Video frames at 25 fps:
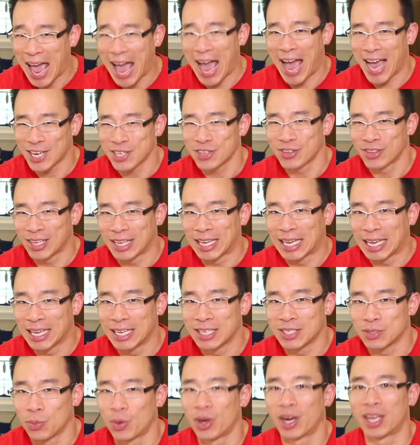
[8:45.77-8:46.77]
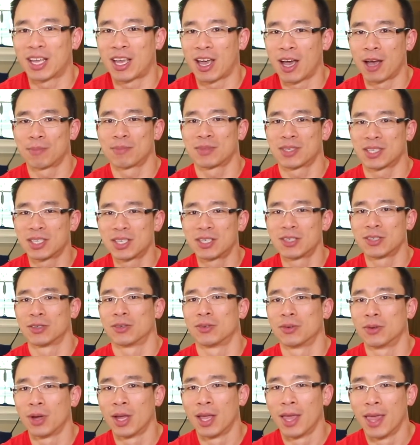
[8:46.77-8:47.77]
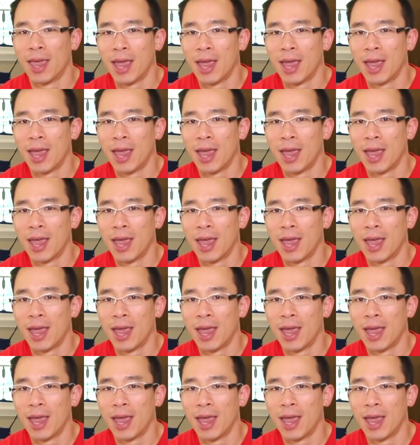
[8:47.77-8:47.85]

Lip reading: actually is when it comes to